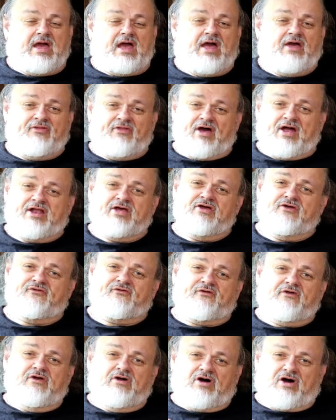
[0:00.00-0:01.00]
and that
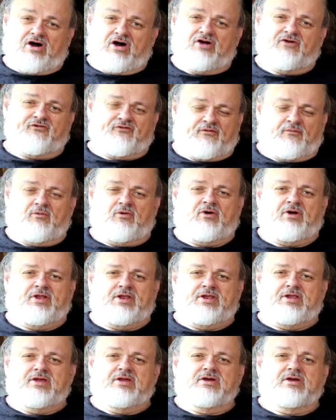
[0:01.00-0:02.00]
is, hug
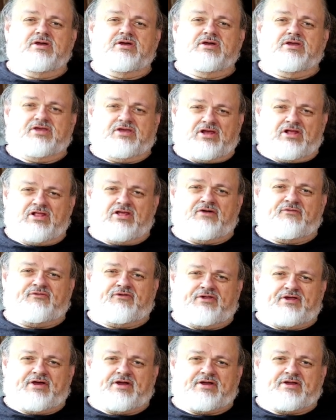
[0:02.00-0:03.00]
someone you love
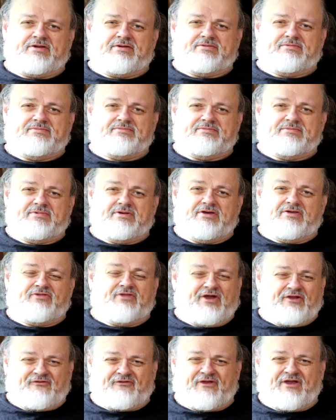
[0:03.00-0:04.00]
today.
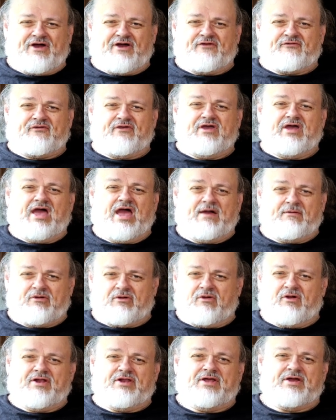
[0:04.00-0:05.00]
Thanks, guys. Have
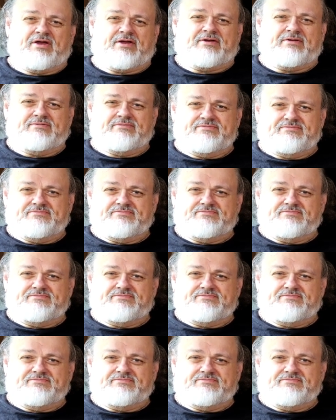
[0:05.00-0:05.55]
a great day.